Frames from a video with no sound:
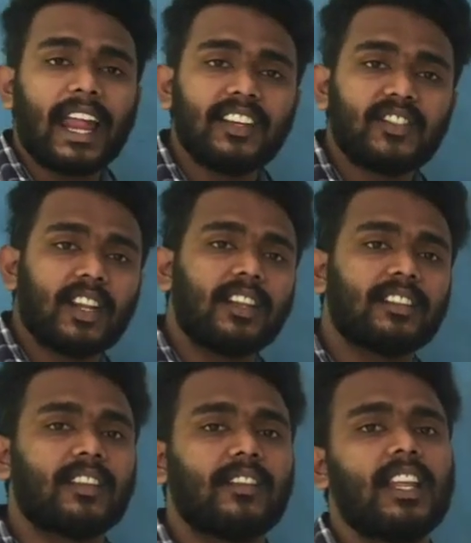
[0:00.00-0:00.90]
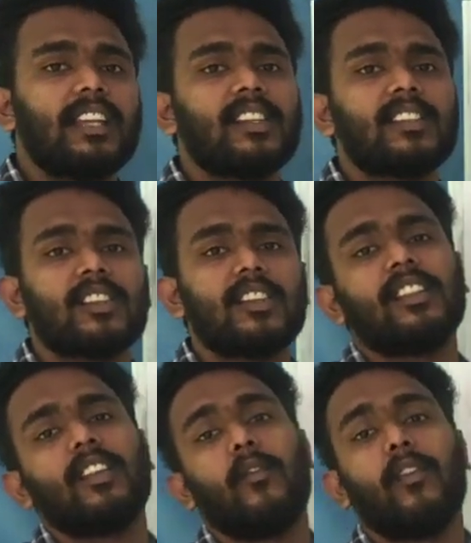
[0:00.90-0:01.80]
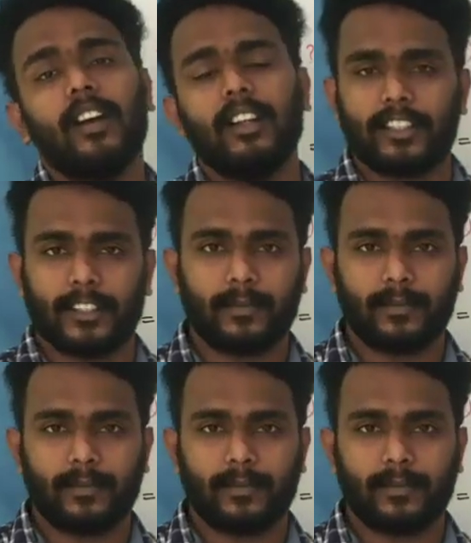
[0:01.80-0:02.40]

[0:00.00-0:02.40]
ancient civilization in the world.